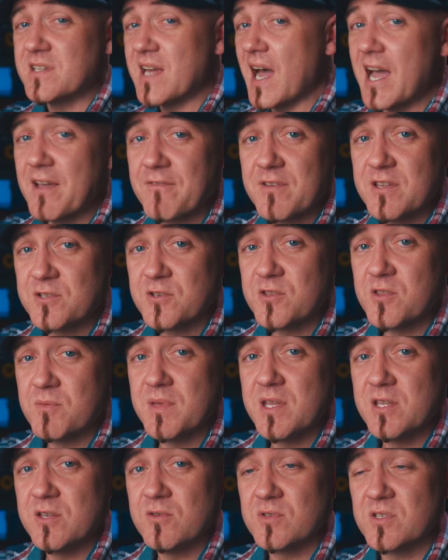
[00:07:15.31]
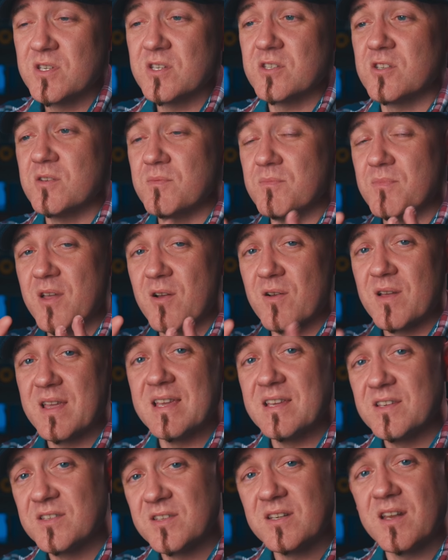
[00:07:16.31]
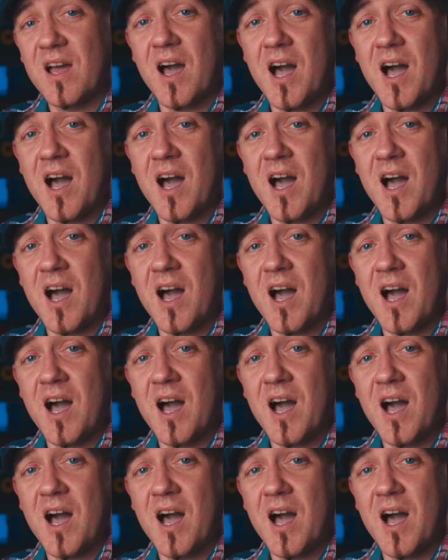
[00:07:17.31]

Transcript: you dive into the menu system, there is an